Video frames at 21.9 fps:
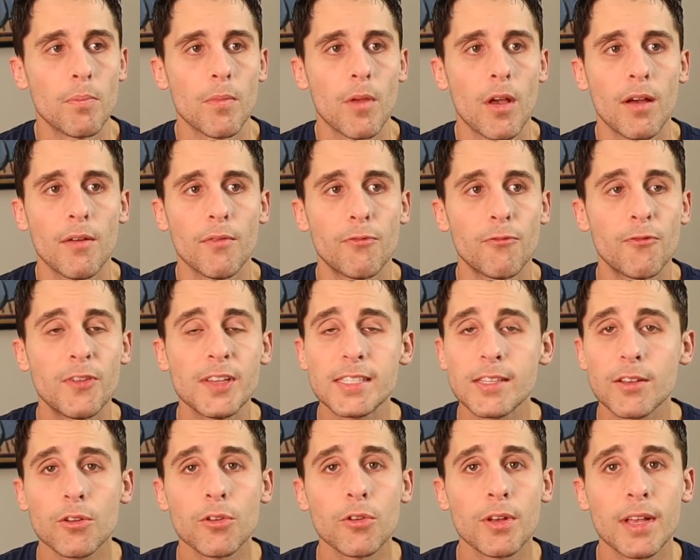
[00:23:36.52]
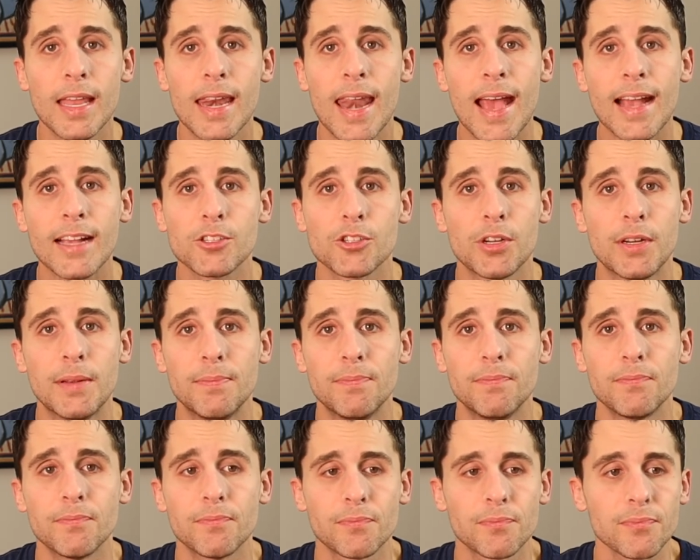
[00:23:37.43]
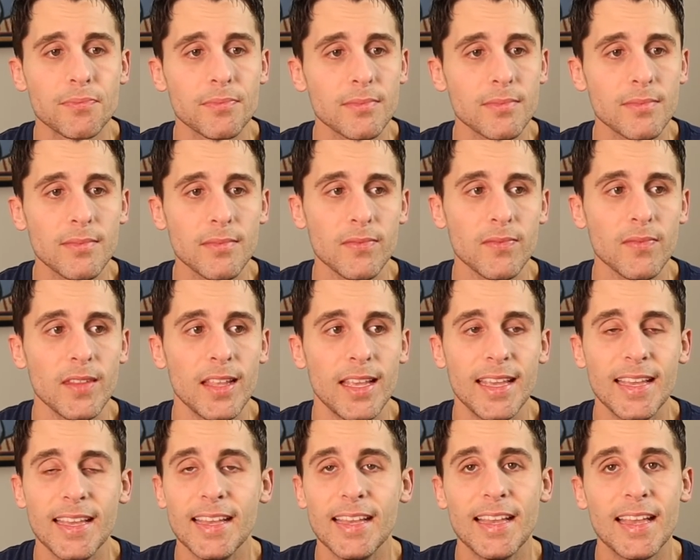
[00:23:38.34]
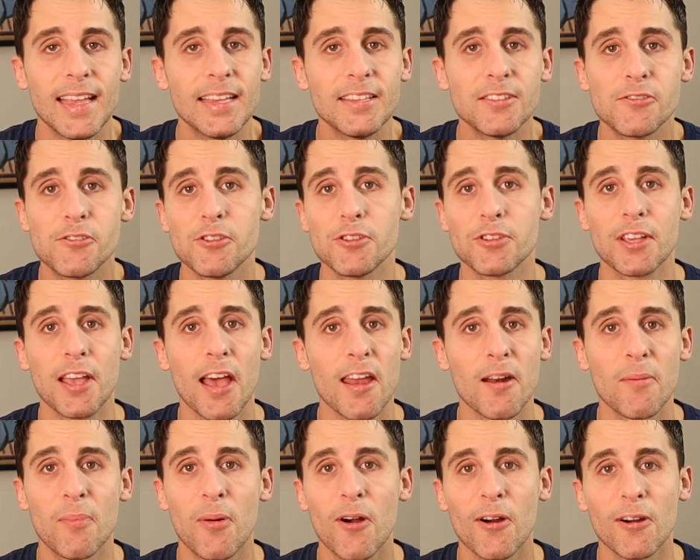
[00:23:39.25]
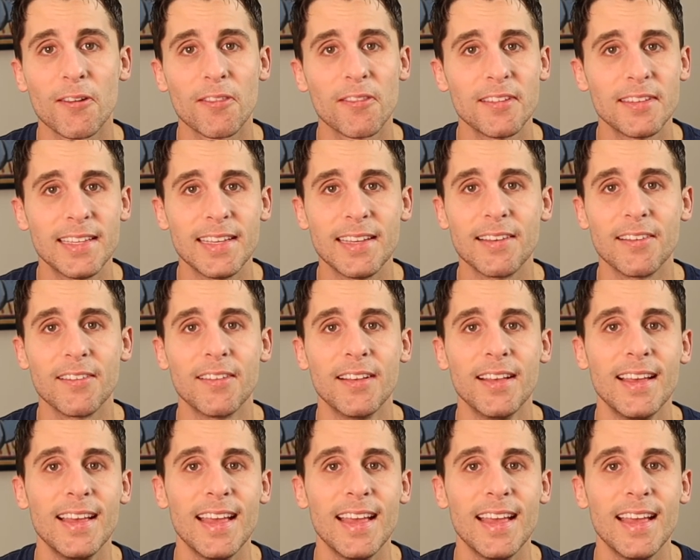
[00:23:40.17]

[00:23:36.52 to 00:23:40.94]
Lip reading: Physical connection is just kind of part of the deal.